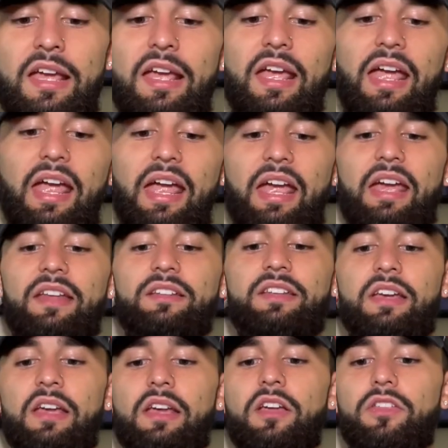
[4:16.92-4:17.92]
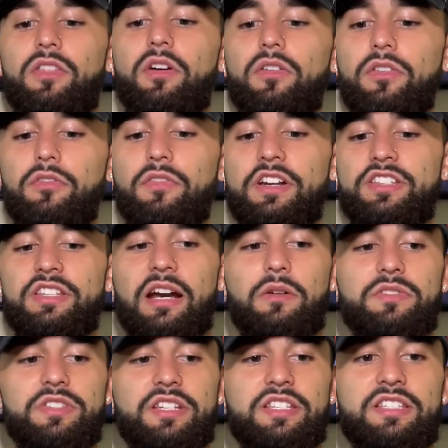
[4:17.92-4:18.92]
And the reason I
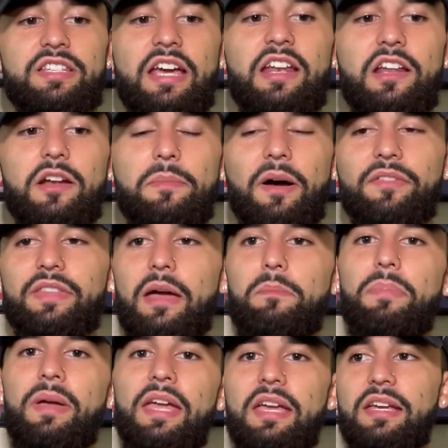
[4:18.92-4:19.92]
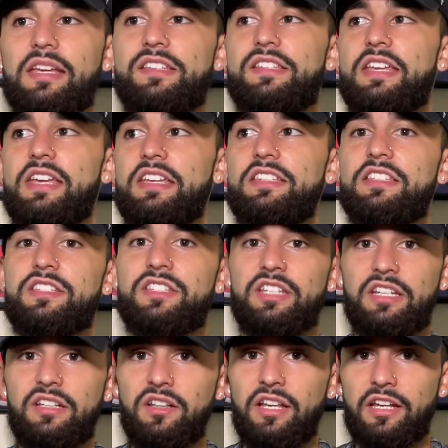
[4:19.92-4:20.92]
was excited about that pick is his
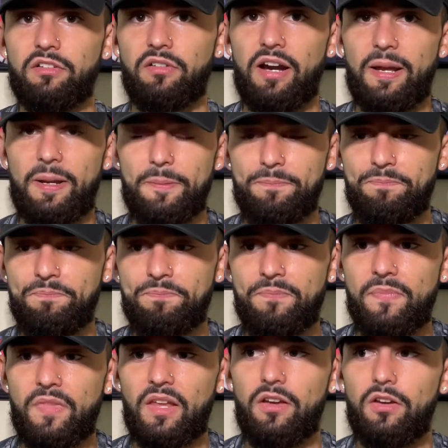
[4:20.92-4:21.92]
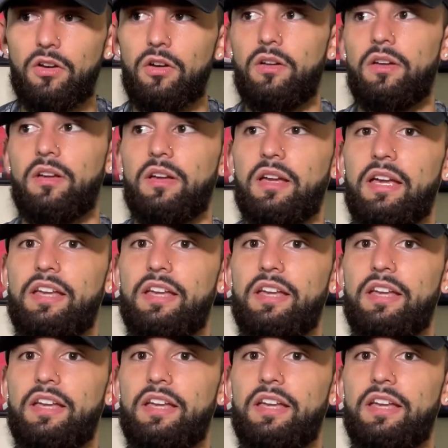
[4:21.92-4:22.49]
ceiling, right, is